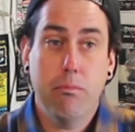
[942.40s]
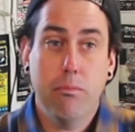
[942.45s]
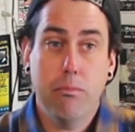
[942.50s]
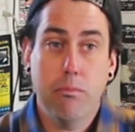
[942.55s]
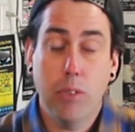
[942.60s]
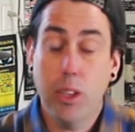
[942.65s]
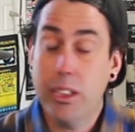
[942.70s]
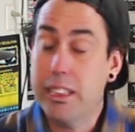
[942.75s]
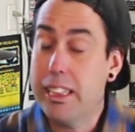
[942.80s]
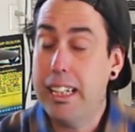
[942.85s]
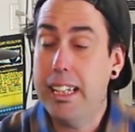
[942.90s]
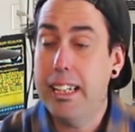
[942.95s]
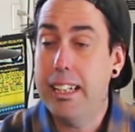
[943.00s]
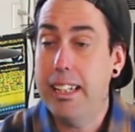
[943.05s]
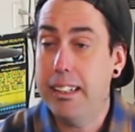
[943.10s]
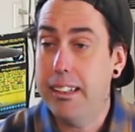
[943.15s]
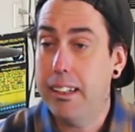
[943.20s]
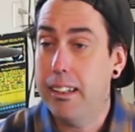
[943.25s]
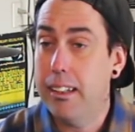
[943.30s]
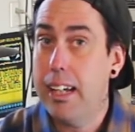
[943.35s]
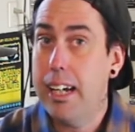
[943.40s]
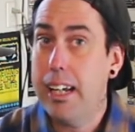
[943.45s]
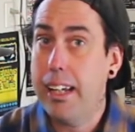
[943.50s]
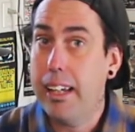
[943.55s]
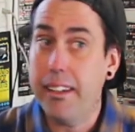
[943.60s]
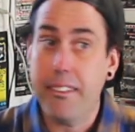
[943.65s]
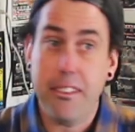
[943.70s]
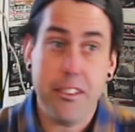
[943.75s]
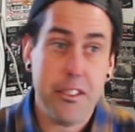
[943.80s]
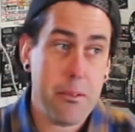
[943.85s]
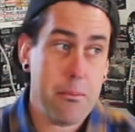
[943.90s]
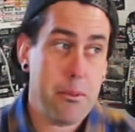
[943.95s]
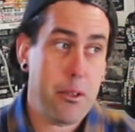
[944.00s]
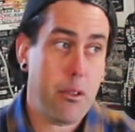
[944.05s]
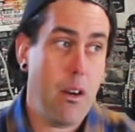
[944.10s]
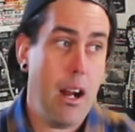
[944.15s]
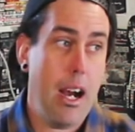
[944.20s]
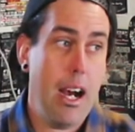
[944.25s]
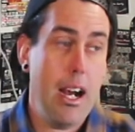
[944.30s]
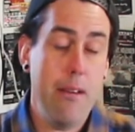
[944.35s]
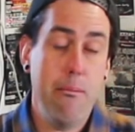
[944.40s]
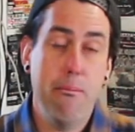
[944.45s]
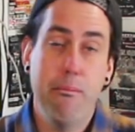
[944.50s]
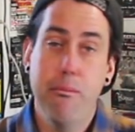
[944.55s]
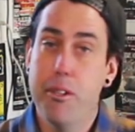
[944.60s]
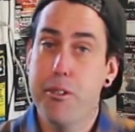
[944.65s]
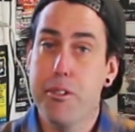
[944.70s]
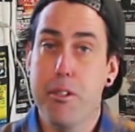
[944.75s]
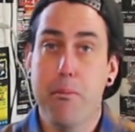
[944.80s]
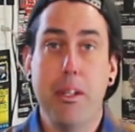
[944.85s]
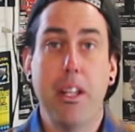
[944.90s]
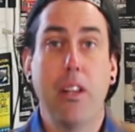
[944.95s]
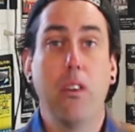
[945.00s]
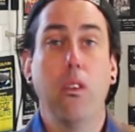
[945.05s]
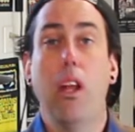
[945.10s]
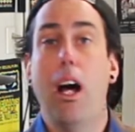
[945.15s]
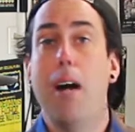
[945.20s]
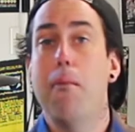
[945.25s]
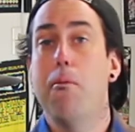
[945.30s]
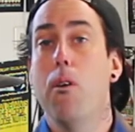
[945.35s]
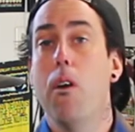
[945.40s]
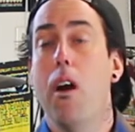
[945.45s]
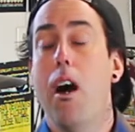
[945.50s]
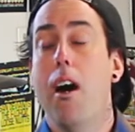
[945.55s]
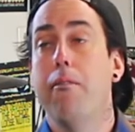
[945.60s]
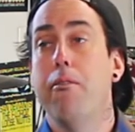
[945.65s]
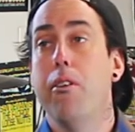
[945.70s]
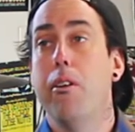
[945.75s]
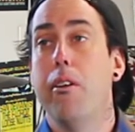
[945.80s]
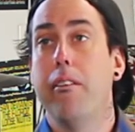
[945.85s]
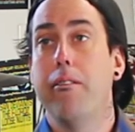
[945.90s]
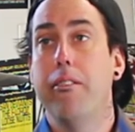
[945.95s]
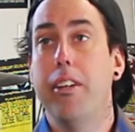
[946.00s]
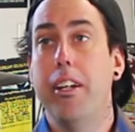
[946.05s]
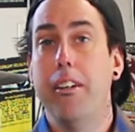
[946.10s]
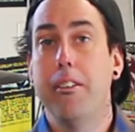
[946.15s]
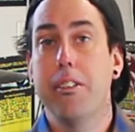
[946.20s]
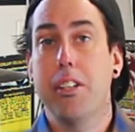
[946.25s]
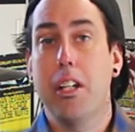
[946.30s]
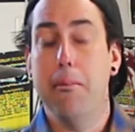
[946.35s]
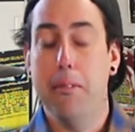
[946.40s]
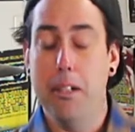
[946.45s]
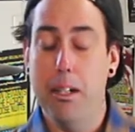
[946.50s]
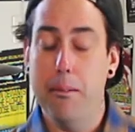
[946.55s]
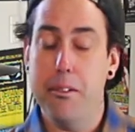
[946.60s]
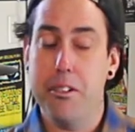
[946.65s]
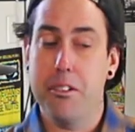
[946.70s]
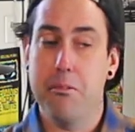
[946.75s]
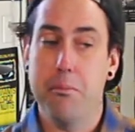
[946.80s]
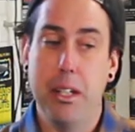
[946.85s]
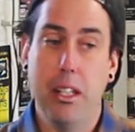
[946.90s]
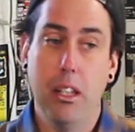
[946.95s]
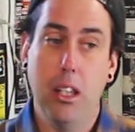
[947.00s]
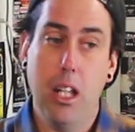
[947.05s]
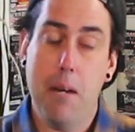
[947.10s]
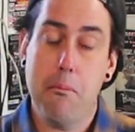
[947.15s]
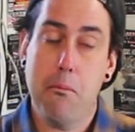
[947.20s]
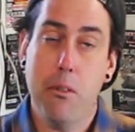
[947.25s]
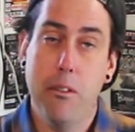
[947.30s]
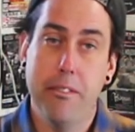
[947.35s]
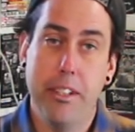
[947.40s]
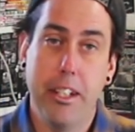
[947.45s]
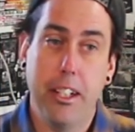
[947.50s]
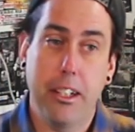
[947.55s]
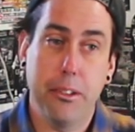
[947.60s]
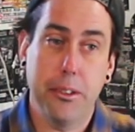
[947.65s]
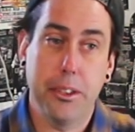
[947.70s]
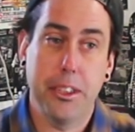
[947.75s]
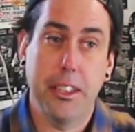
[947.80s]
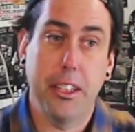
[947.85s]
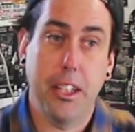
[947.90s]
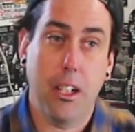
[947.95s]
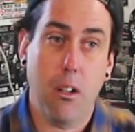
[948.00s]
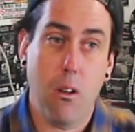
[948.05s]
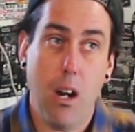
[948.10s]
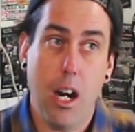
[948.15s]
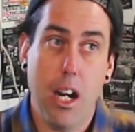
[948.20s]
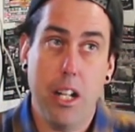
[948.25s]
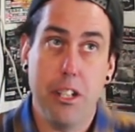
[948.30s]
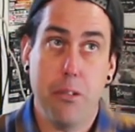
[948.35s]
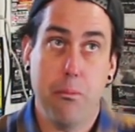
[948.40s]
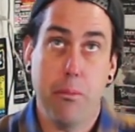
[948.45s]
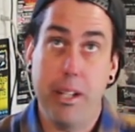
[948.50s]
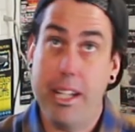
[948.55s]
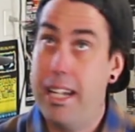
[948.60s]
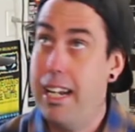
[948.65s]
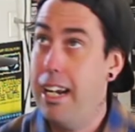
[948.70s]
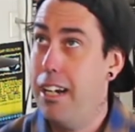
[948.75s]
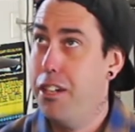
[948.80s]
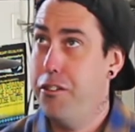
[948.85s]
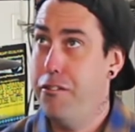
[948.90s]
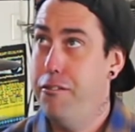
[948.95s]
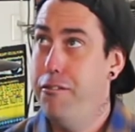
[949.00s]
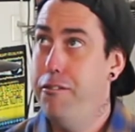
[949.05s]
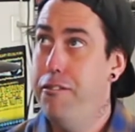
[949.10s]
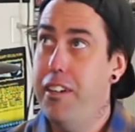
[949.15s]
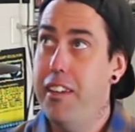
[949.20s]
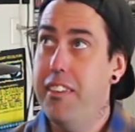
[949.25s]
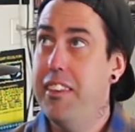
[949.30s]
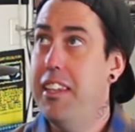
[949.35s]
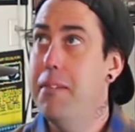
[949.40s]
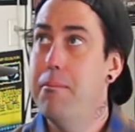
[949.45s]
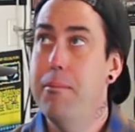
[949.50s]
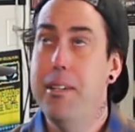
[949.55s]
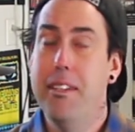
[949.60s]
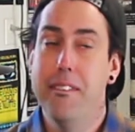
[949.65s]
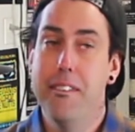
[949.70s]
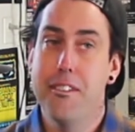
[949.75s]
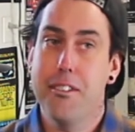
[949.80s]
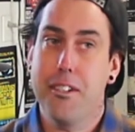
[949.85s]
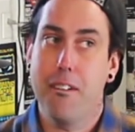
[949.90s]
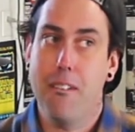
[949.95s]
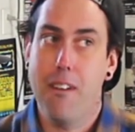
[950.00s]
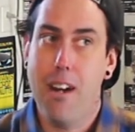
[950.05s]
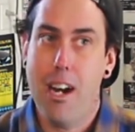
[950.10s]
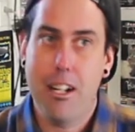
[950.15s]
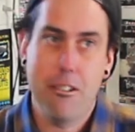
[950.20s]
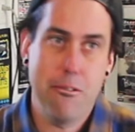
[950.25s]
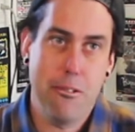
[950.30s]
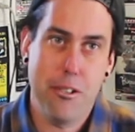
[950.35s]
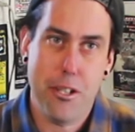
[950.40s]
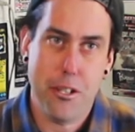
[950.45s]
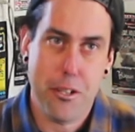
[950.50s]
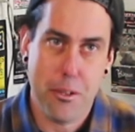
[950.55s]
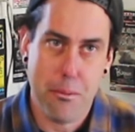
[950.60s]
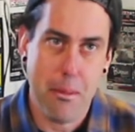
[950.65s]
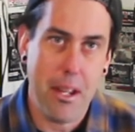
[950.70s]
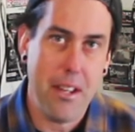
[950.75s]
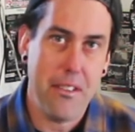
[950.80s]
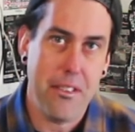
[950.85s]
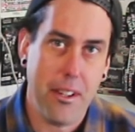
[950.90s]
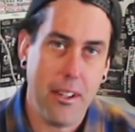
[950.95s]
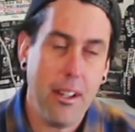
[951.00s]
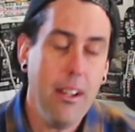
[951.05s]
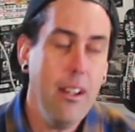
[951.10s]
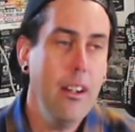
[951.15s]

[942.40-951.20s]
Once again, hit the like, hit the subscribe. There's going to be a lot more off-roading videos coming up. There's going to be a lot more vehicles in the garage, and we can actually fit them in this garage, which is amazing.